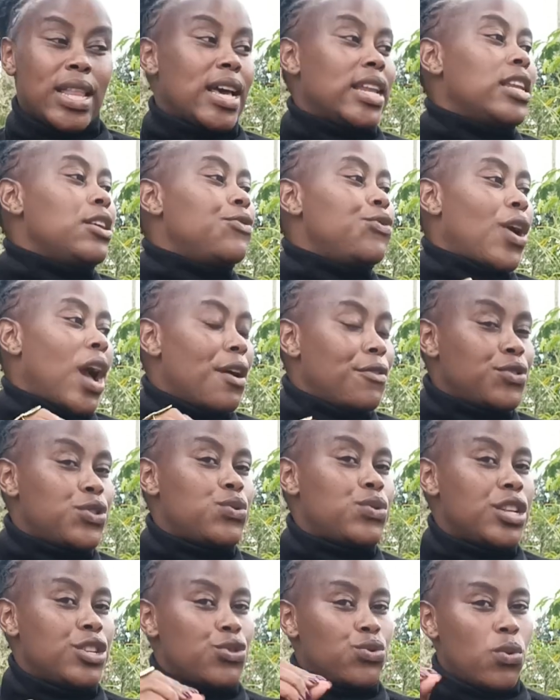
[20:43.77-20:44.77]
And if you have
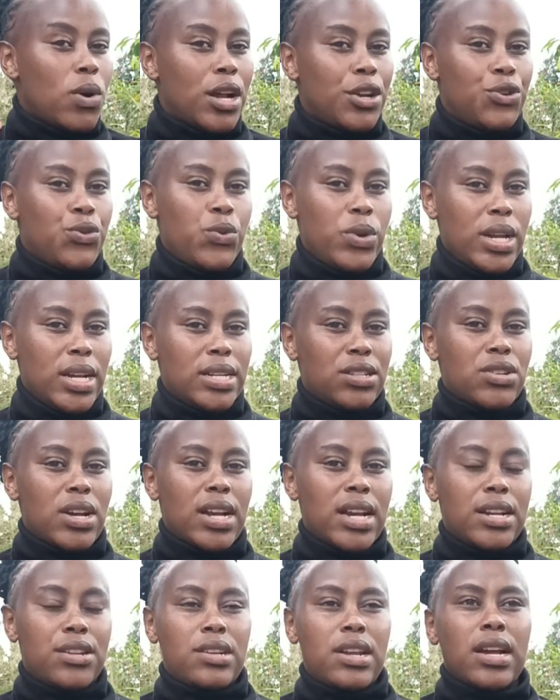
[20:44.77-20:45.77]
students who are doing
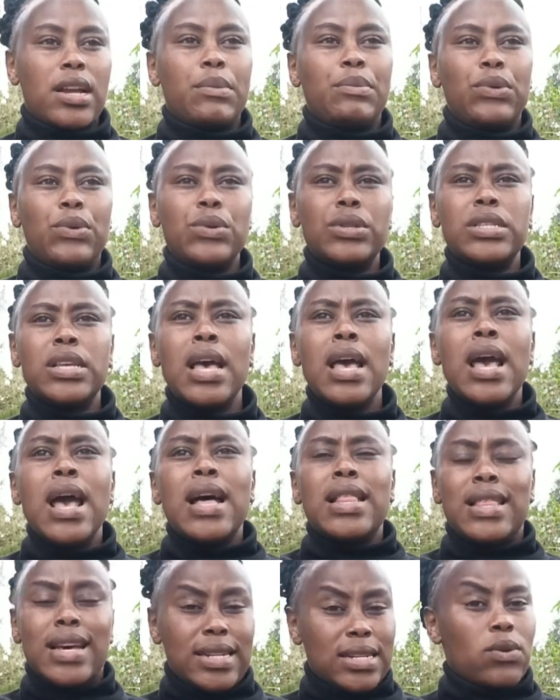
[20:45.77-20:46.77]
drug abuse,
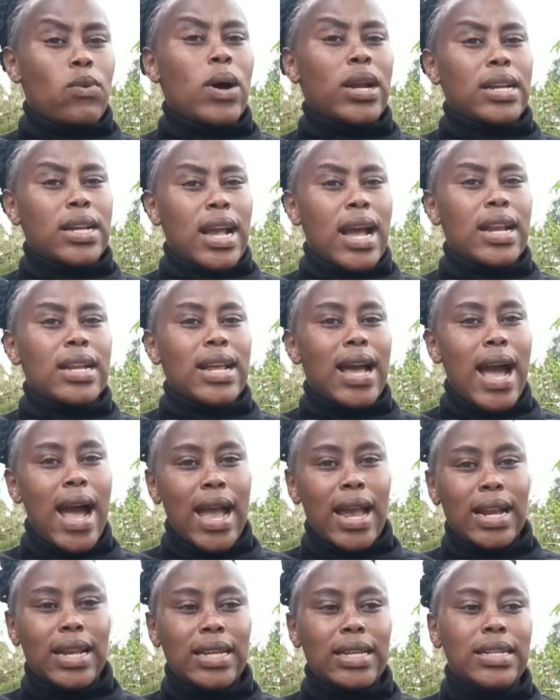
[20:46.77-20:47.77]
that one can
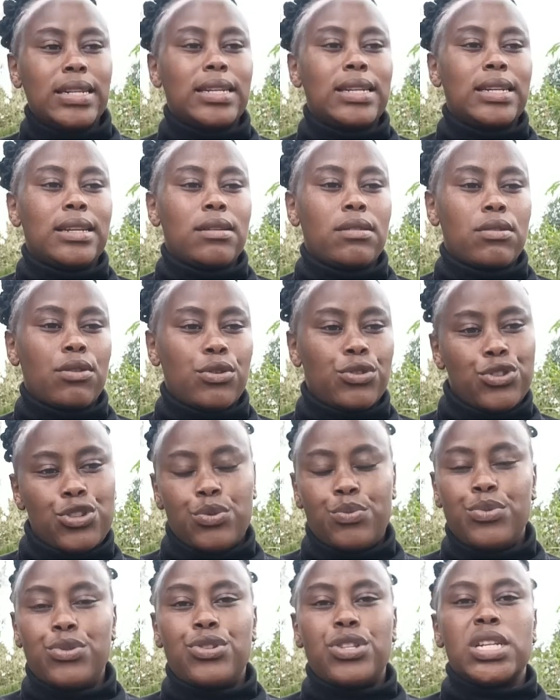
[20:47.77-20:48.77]
highly
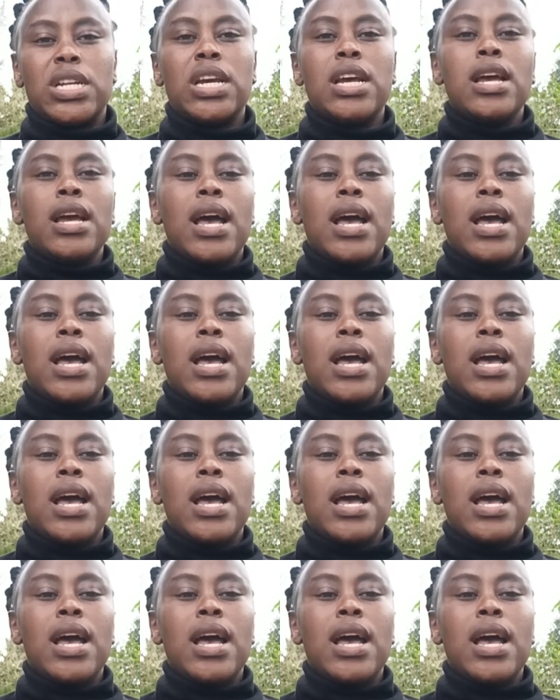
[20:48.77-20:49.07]
contribute